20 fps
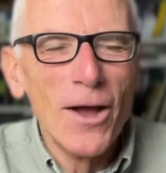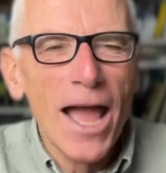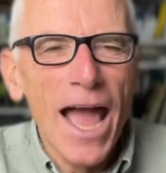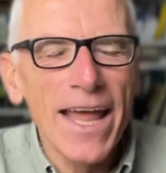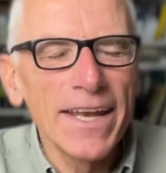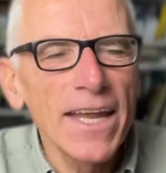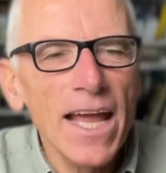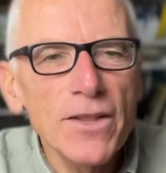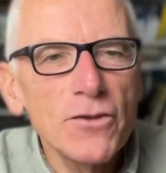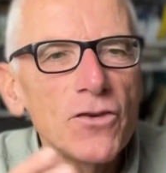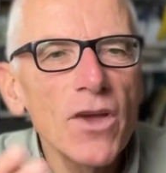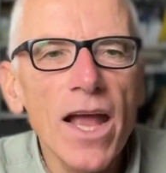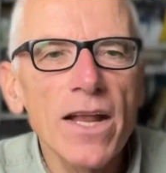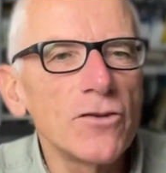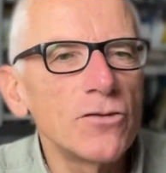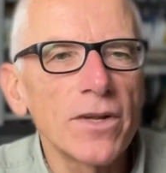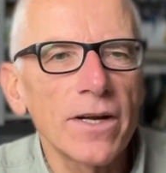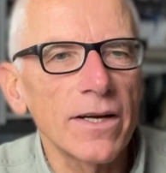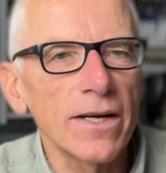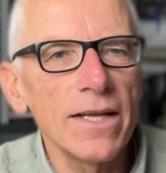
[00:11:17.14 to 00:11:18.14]
And they
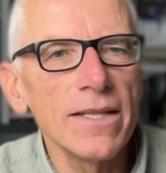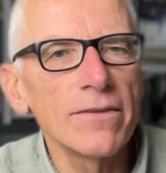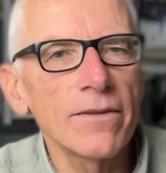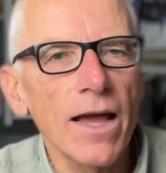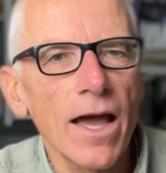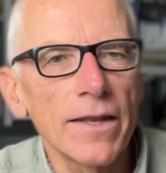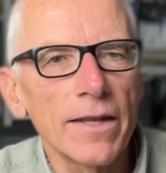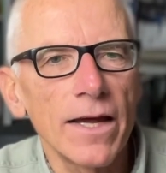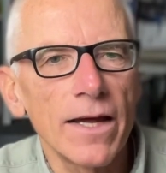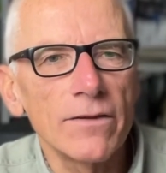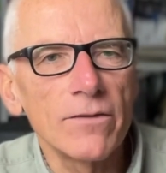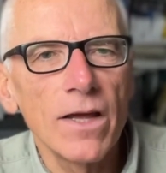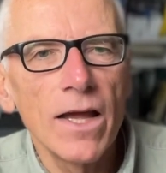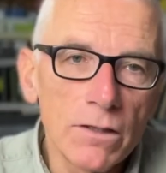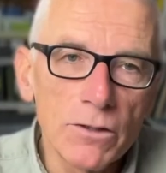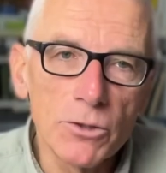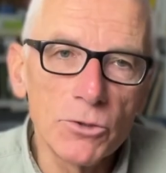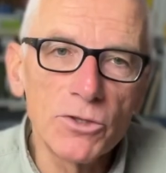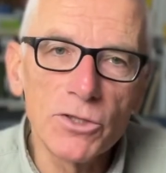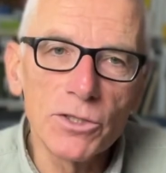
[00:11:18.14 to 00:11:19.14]
changed their intranet.
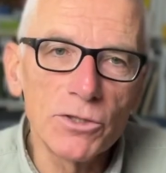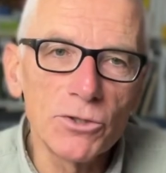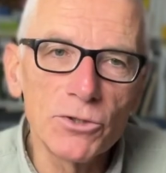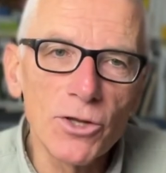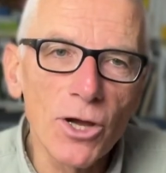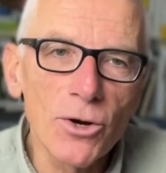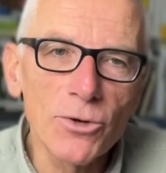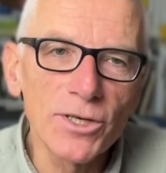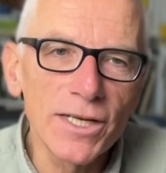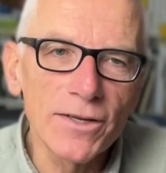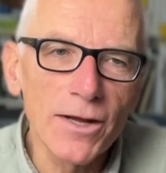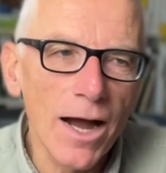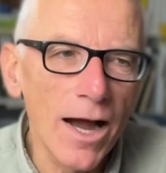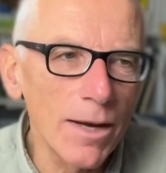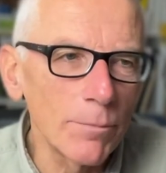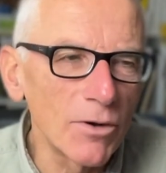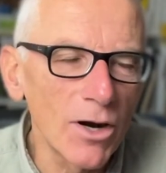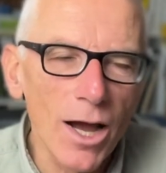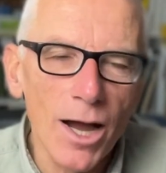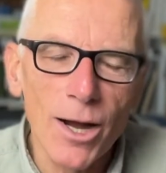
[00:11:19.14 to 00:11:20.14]
You don't need
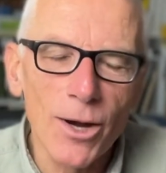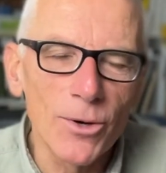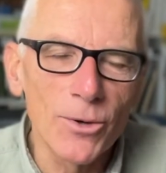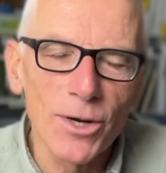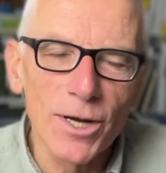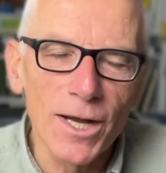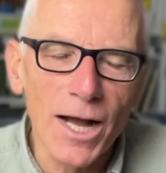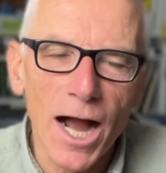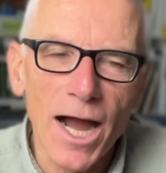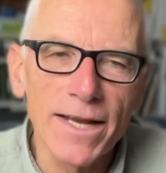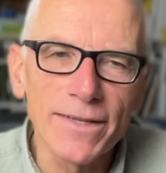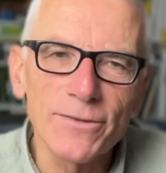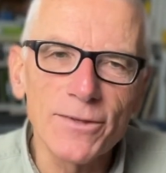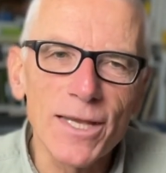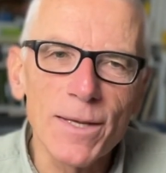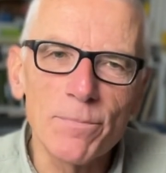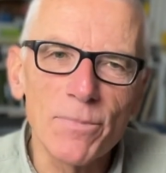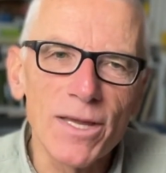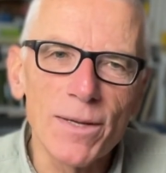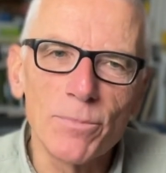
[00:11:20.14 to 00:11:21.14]
highbrow
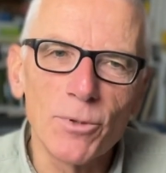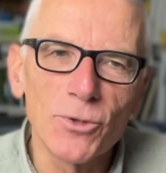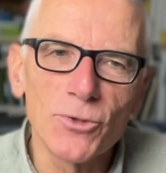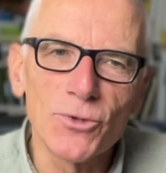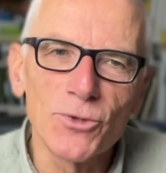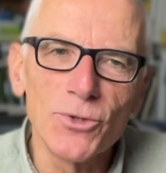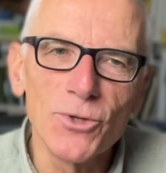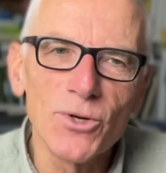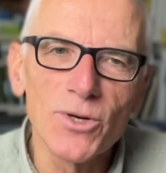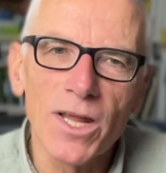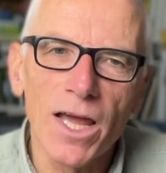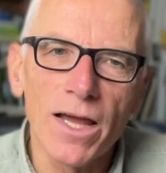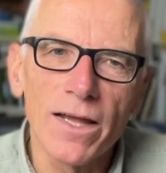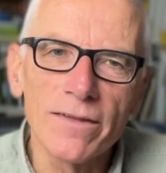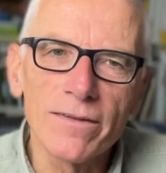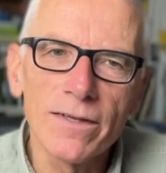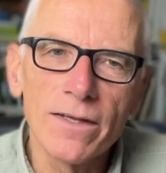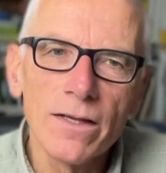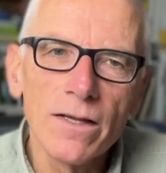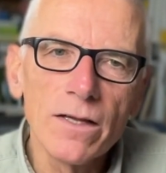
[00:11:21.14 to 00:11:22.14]
IT people to do that.